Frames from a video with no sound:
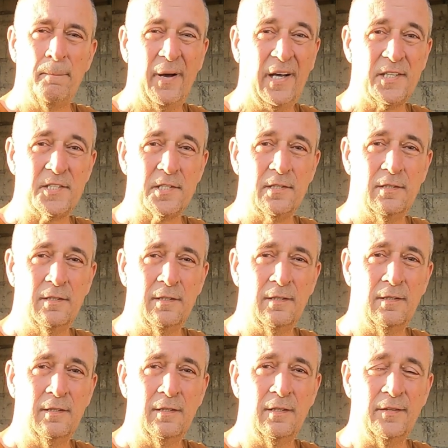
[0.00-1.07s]
But
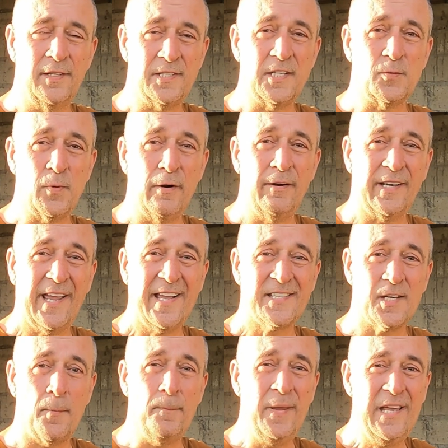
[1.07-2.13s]
this is where it
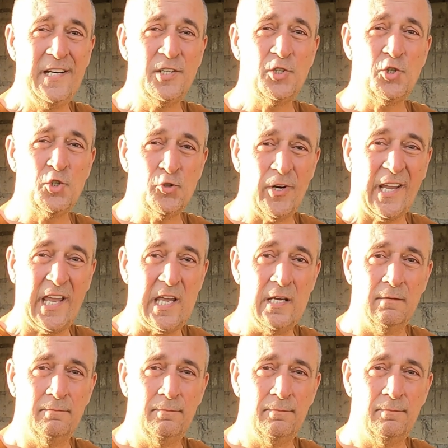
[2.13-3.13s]
gets a bit tricky.